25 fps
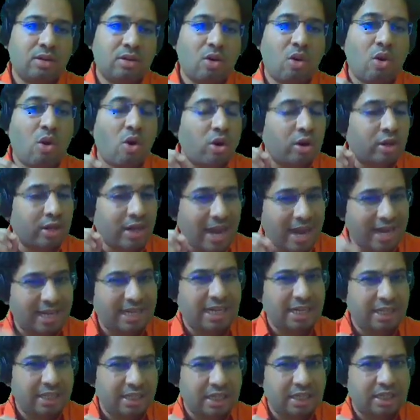or
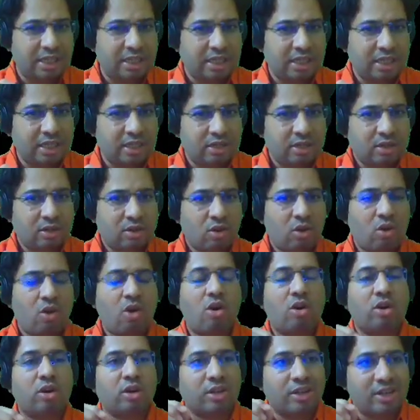identity
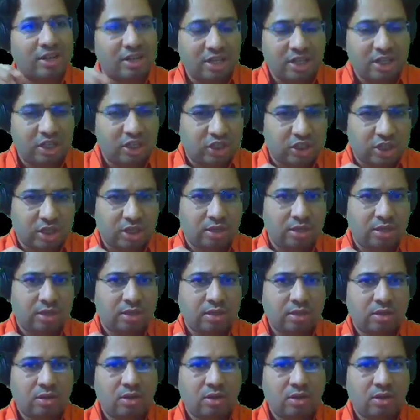or condition